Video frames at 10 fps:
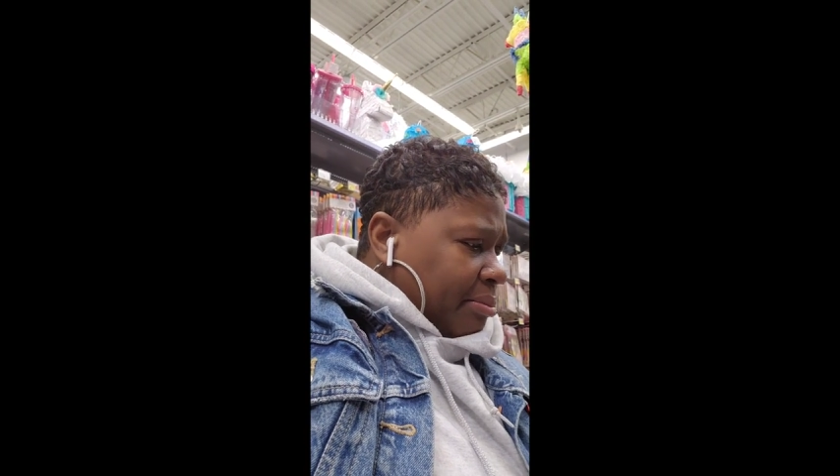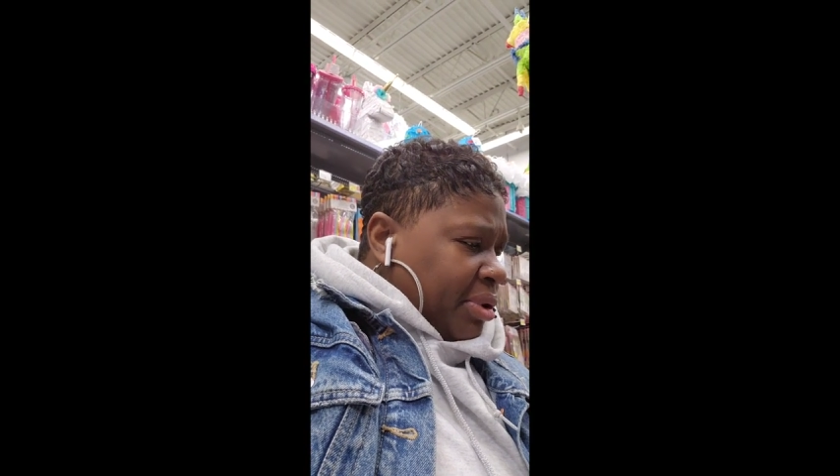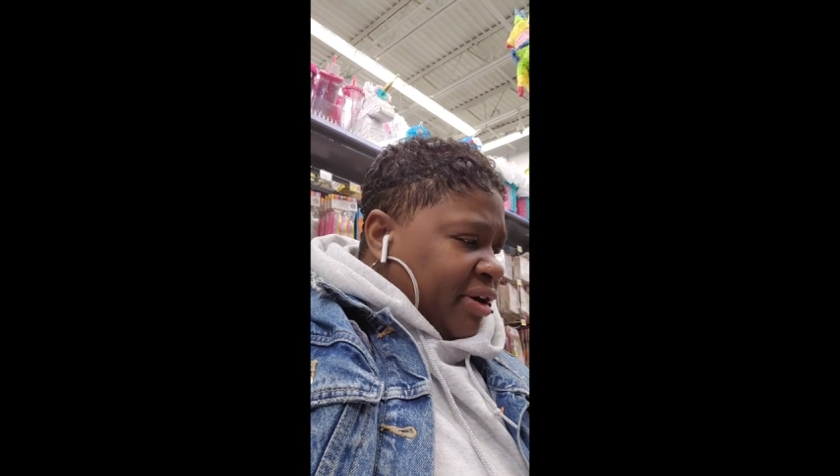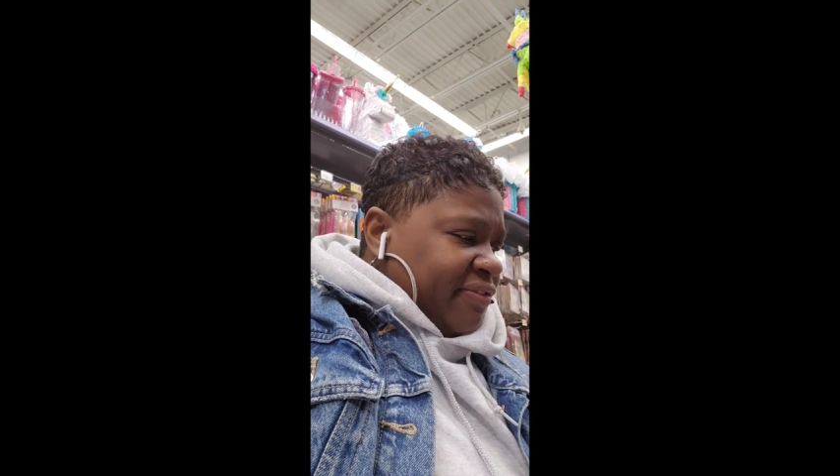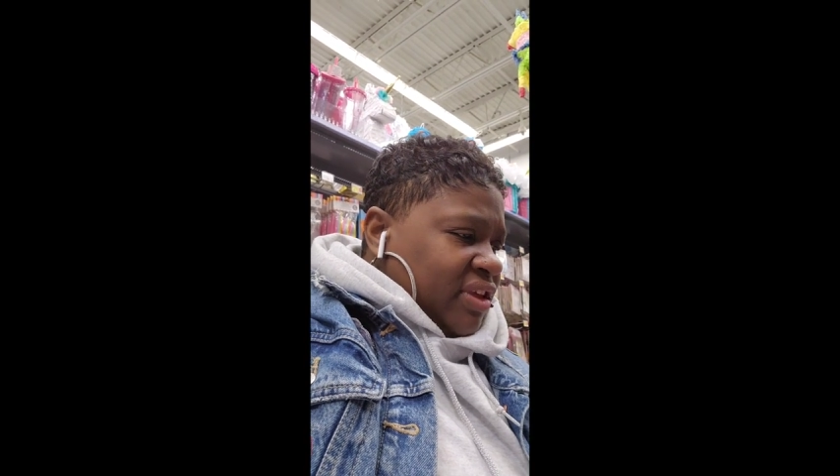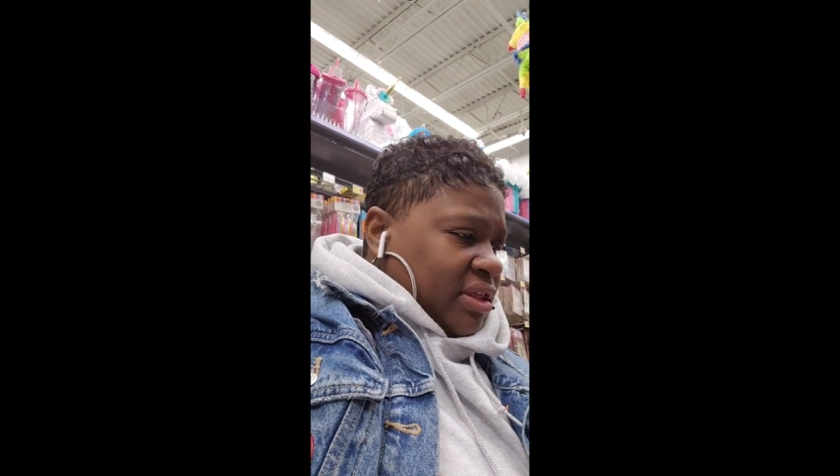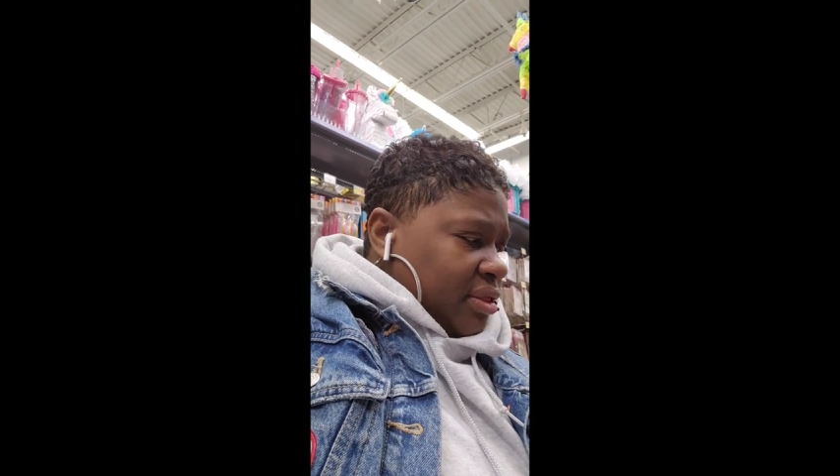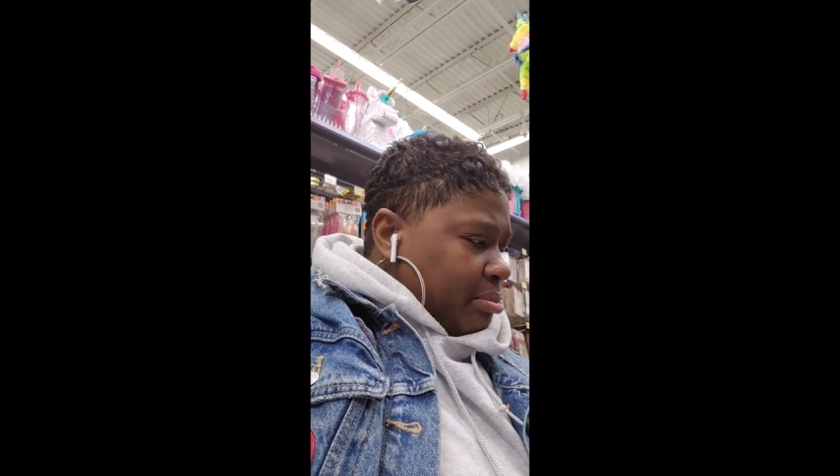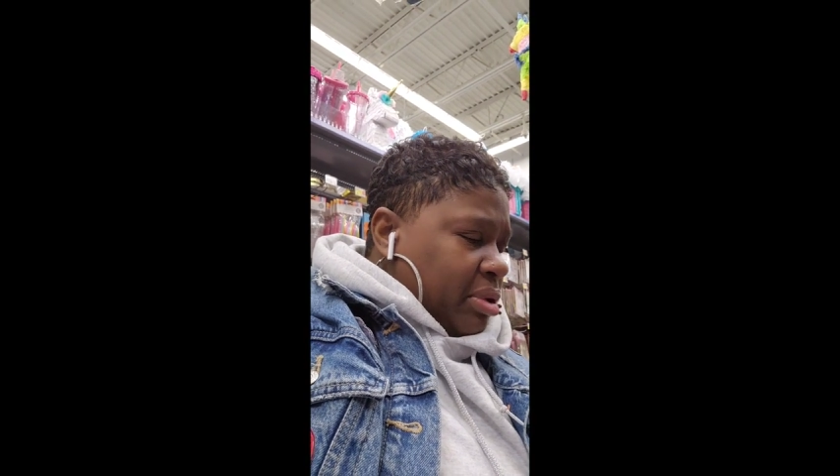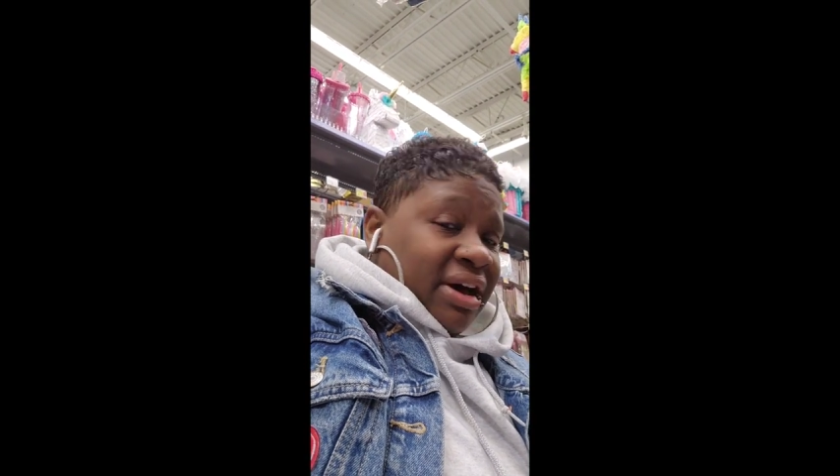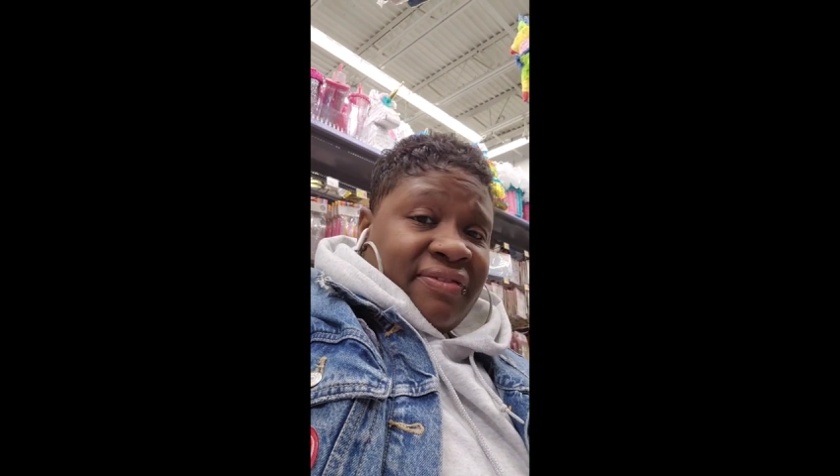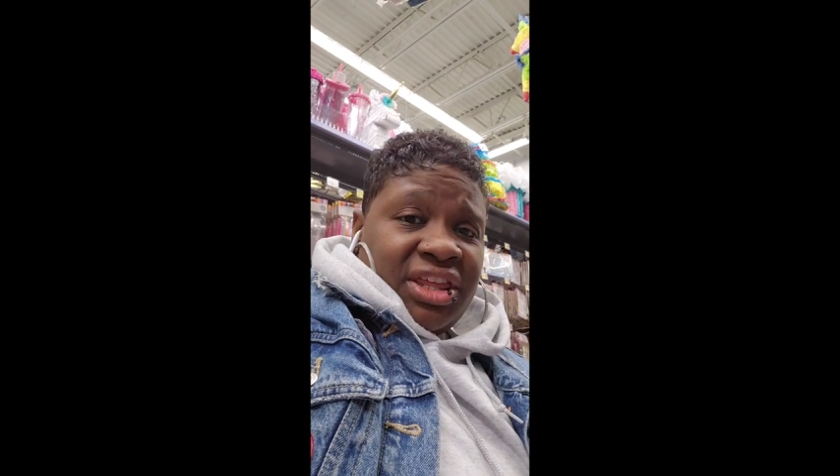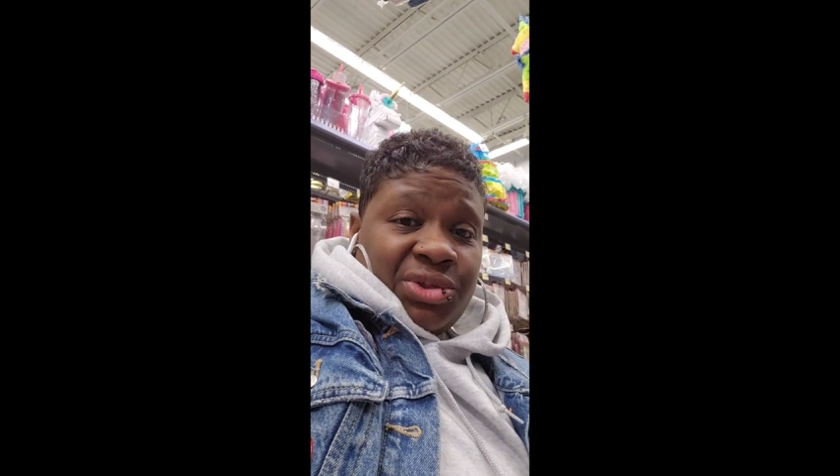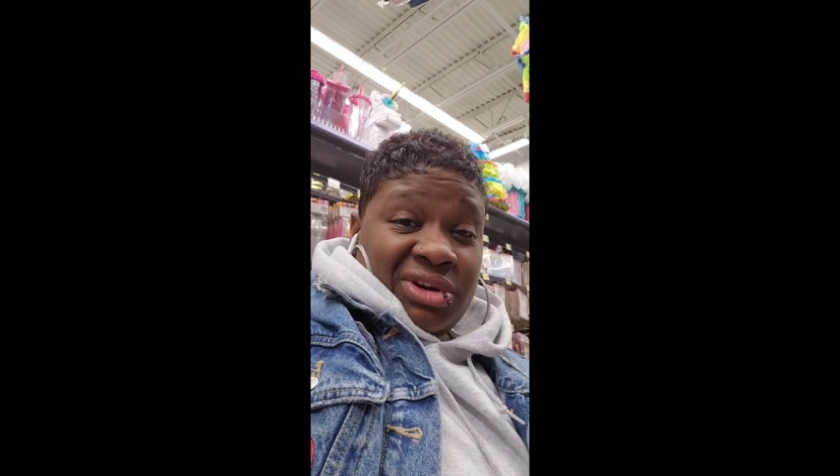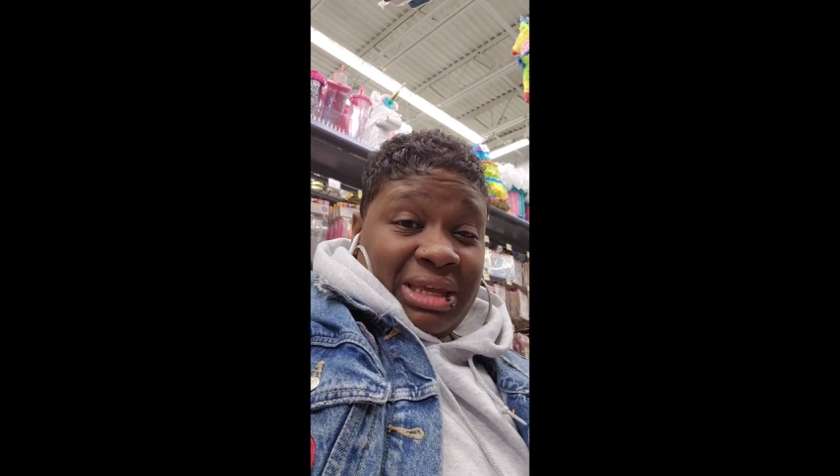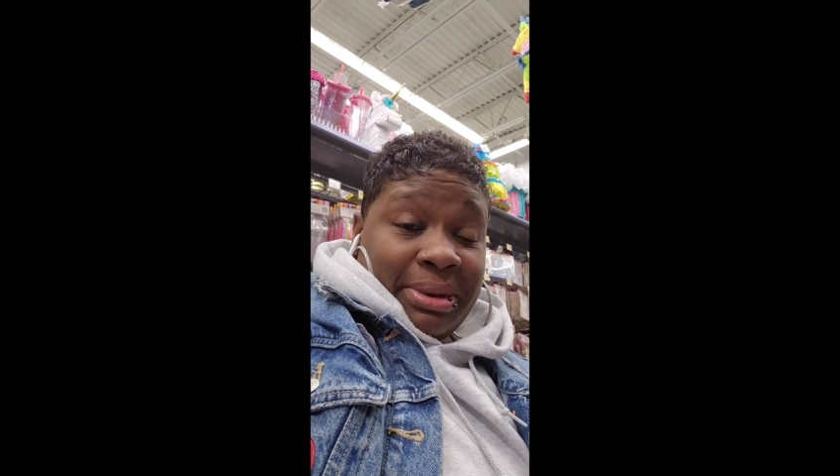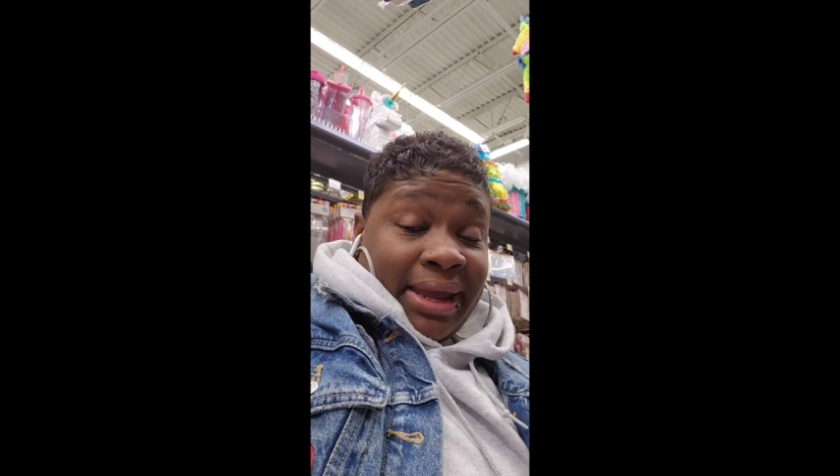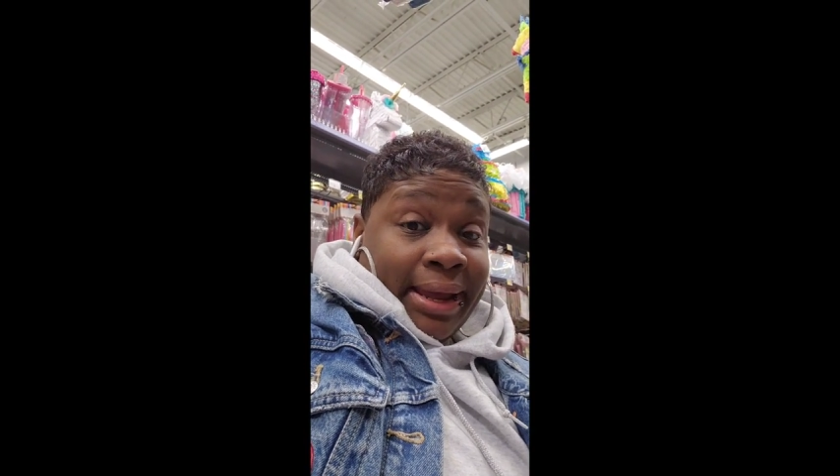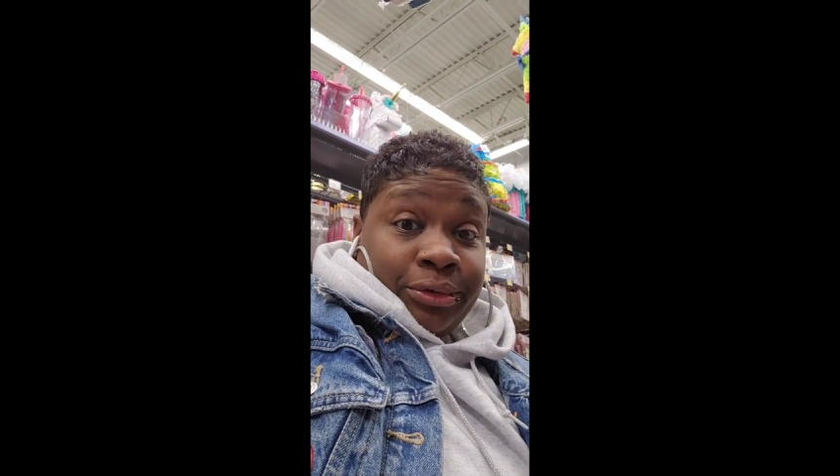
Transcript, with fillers: puffy puffy 3D paint.